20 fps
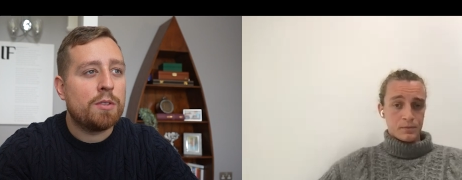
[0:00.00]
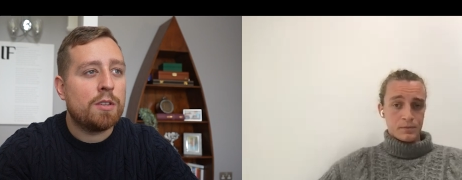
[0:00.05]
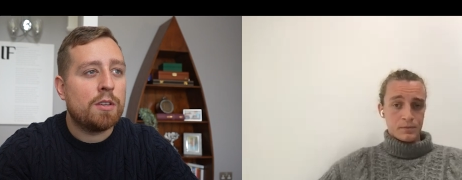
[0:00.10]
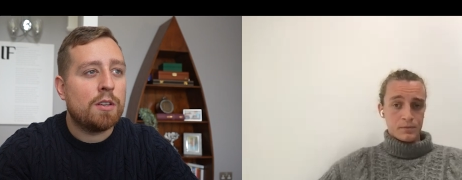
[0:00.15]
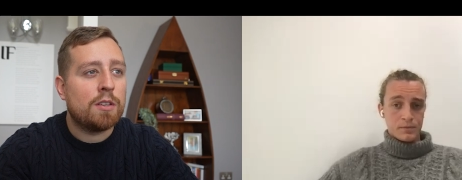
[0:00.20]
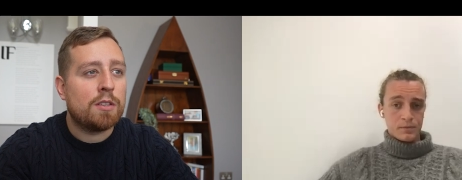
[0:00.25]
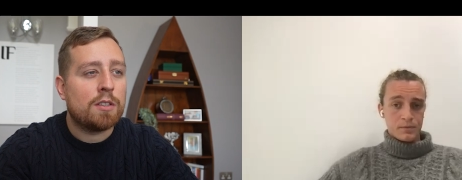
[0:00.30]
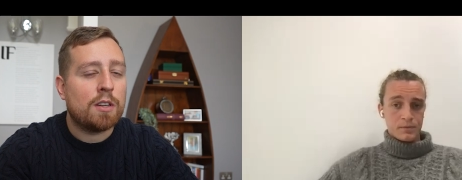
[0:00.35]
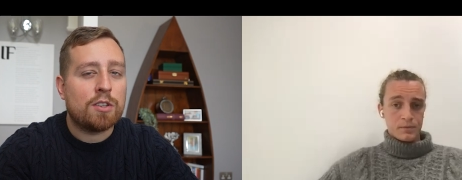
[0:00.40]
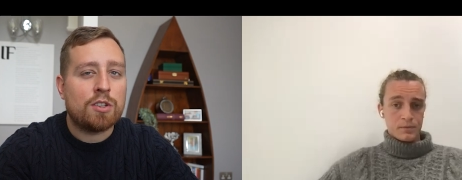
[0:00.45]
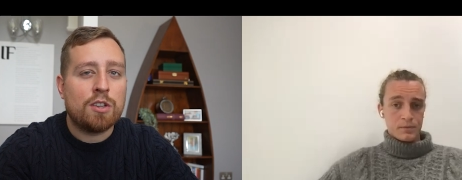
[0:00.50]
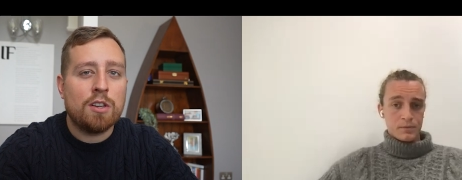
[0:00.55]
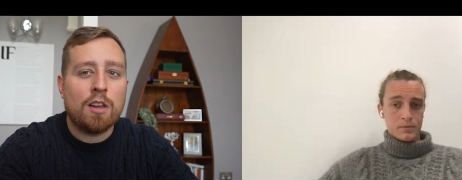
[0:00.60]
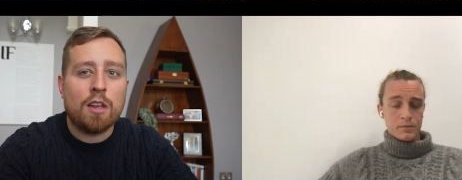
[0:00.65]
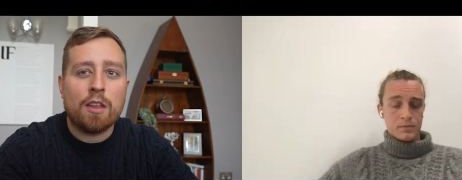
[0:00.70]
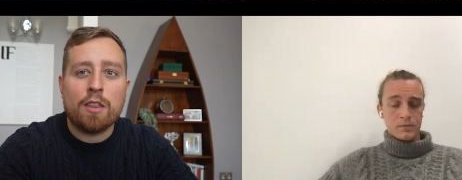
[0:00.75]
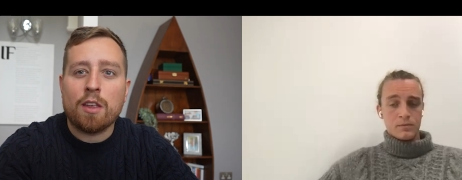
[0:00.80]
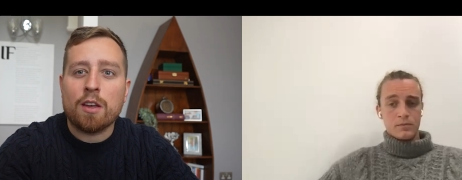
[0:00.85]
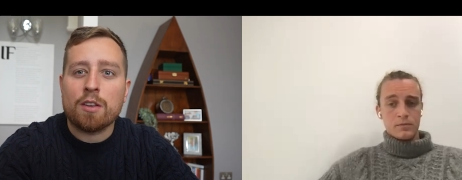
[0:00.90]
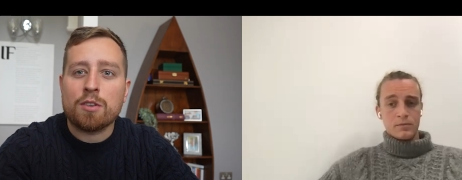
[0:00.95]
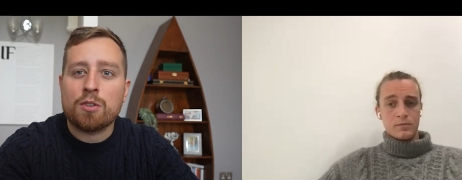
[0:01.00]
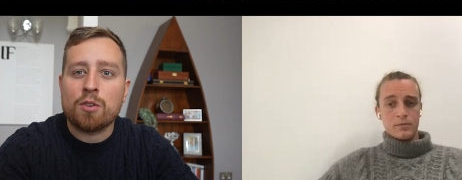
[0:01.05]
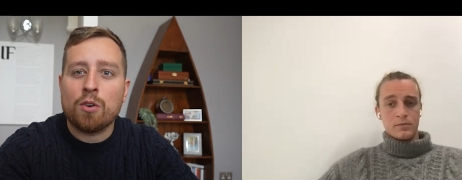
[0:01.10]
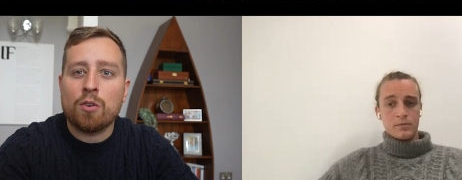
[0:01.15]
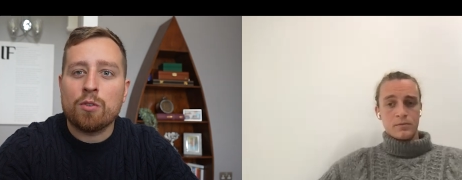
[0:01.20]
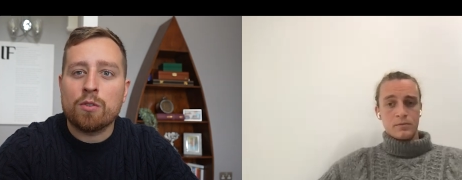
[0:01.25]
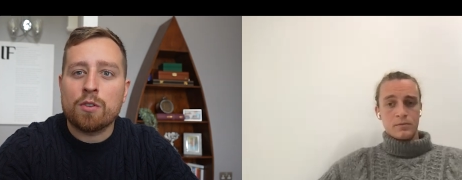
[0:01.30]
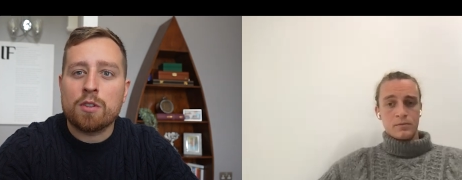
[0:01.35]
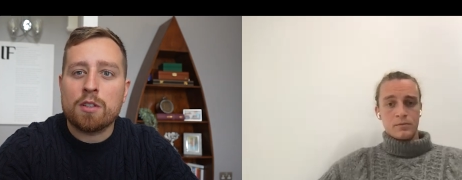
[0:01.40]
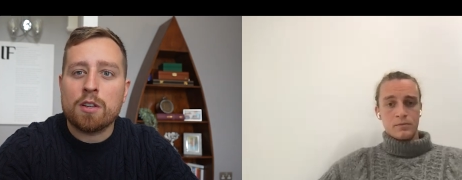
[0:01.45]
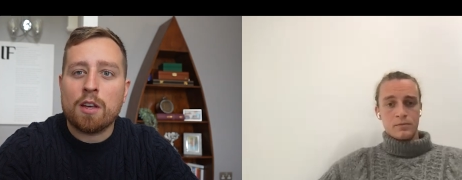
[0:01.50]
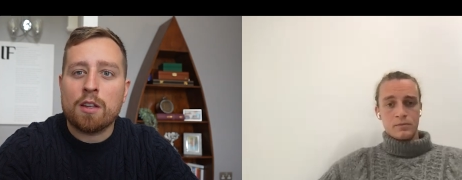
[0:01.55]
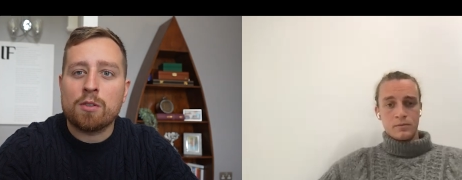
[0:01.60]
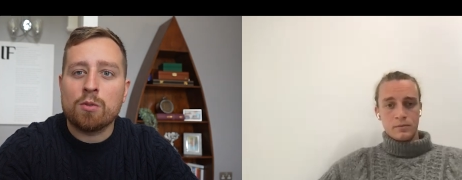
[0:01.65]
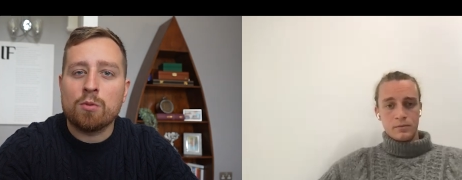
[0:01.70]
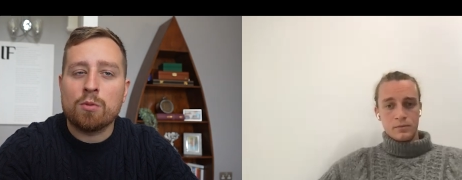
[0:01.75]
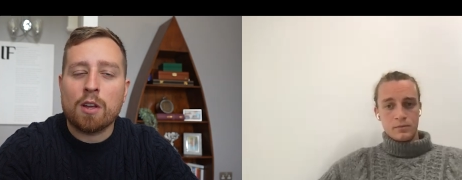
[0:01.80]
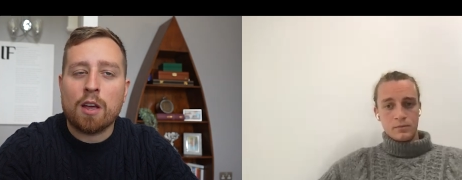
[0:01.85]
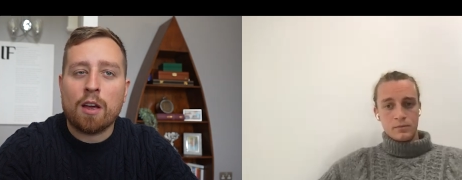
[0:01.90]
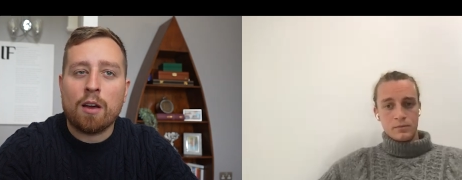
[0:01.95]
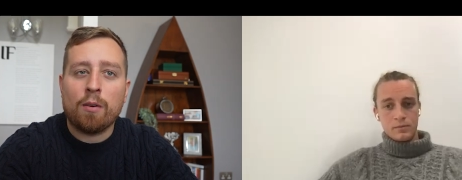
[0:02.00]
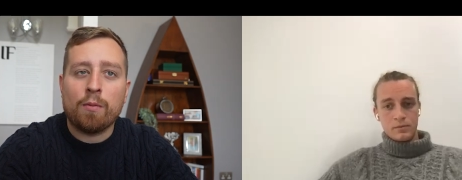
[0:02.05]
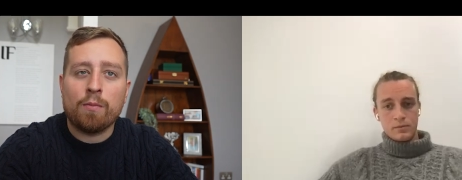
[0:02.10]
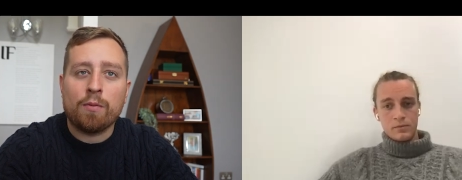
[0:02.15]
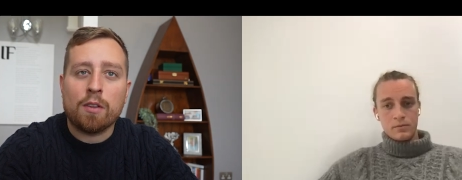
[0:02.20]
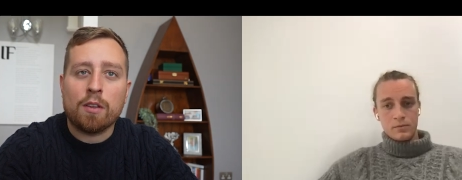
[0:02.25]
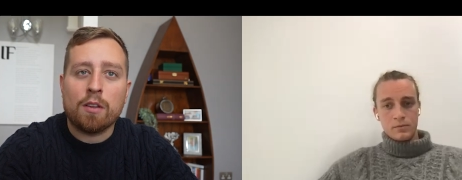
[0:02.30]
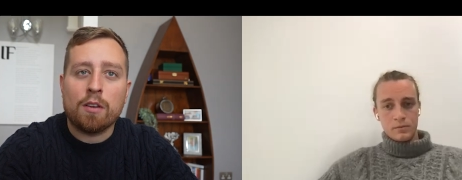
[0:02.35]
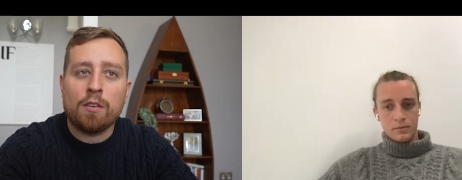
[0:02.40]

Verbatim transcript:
Speaker 1: isn't it? It's actually letting that song settle down.